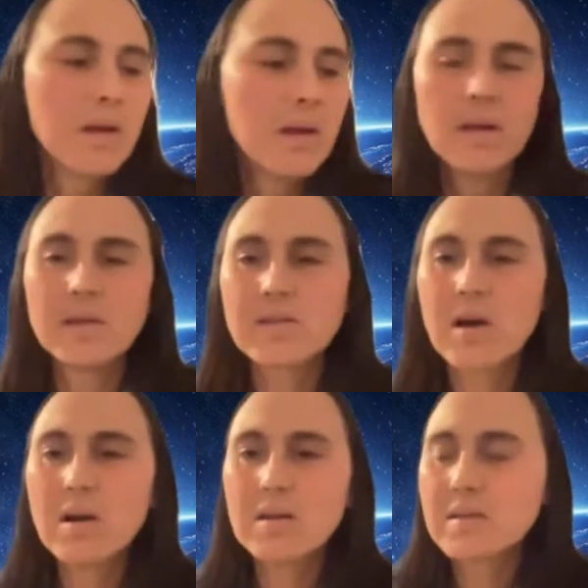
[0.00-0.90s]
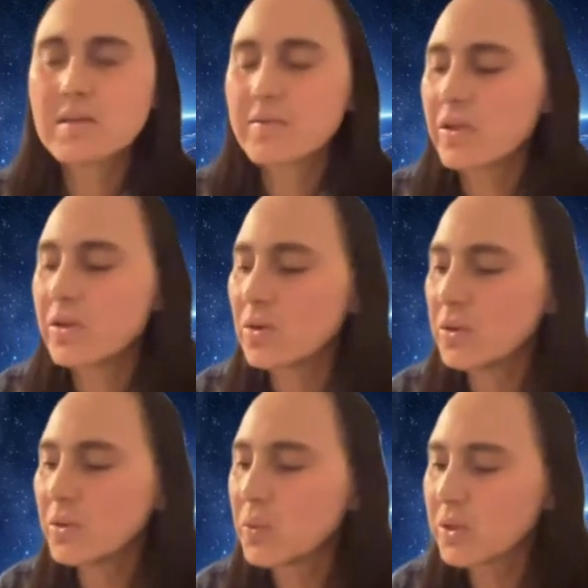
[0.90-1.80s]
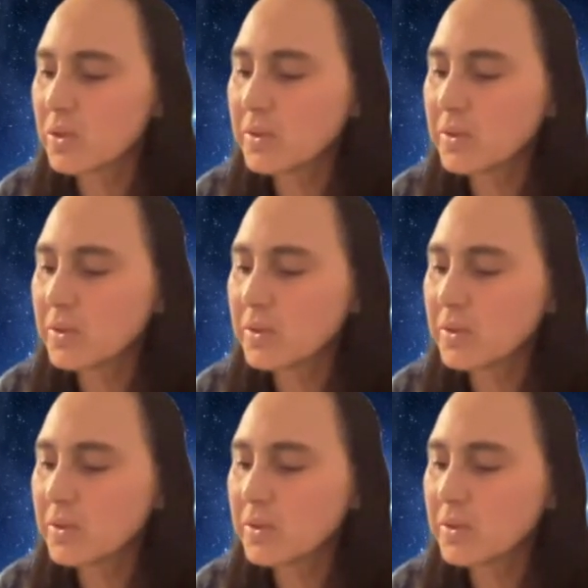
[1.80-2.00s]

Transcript: Songs of the Old World.